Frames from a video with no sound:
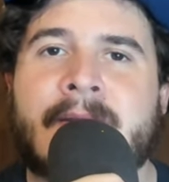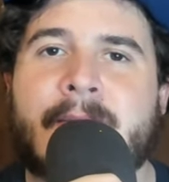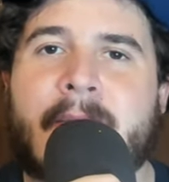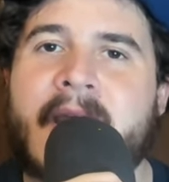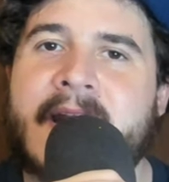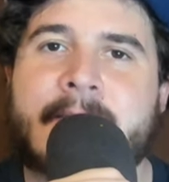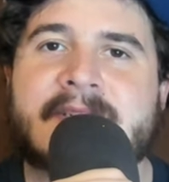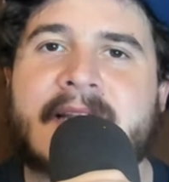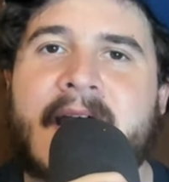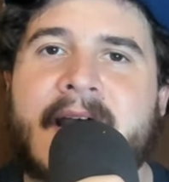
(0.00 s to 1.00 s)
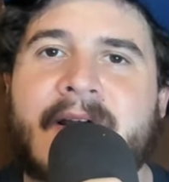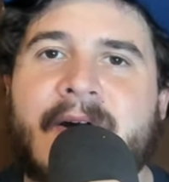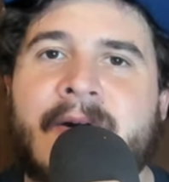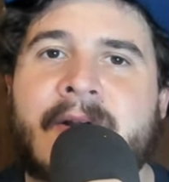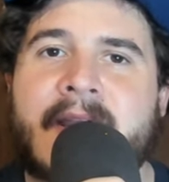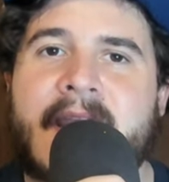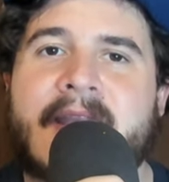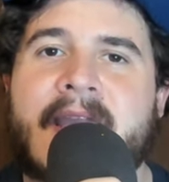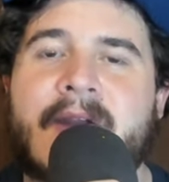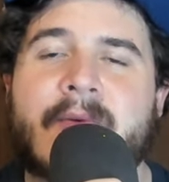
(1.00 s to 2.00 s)
My name is Kyle,
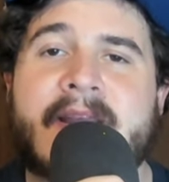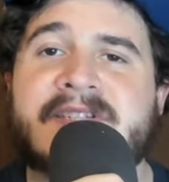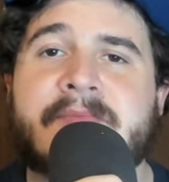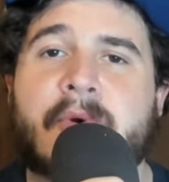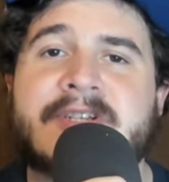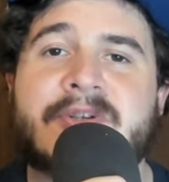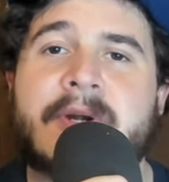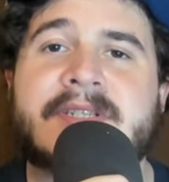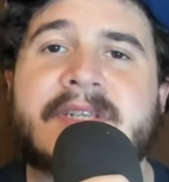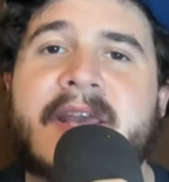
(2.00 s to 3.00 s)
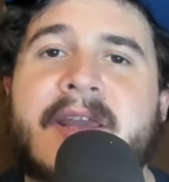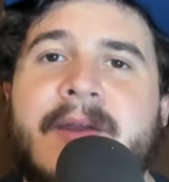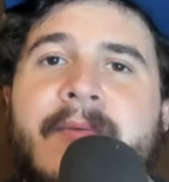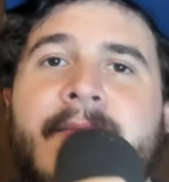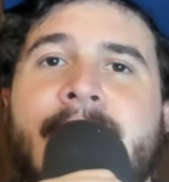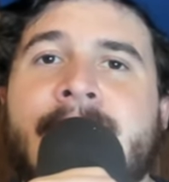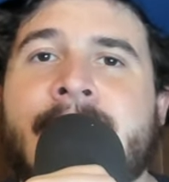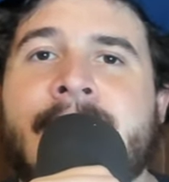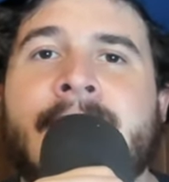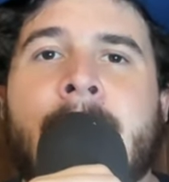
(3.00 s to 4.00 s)
aka Racing Boy Short, saying
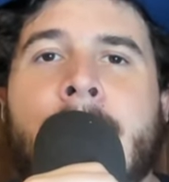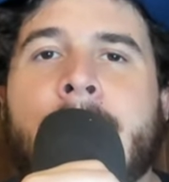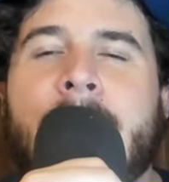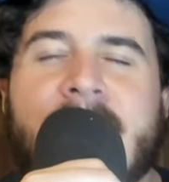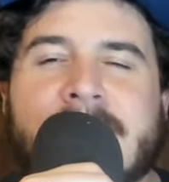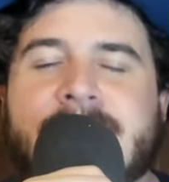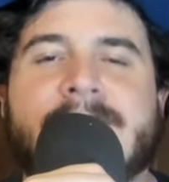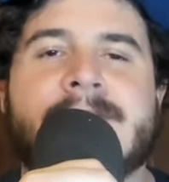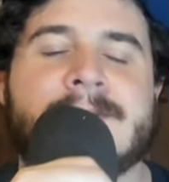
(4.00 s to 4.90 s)
peace.